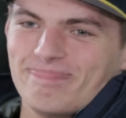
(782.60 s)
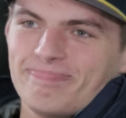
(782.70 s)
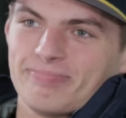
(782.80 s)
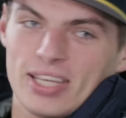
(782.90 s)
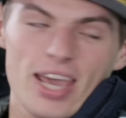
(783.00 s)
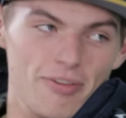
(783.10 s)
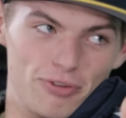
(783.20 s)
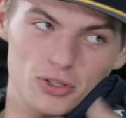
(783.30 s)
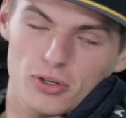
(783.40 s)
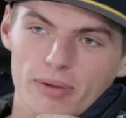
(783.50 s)
Yeah,
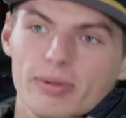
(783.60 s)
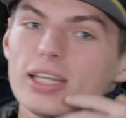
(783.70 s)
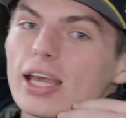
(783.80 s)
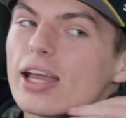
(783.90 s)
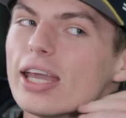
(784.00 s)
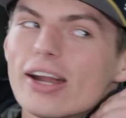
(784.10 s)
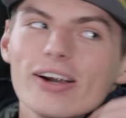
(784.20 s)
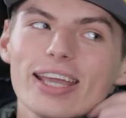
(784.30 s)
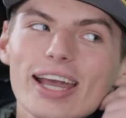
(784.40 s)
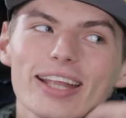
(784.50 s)
for sure. I mean,
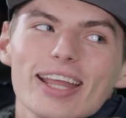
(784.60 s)
yeah,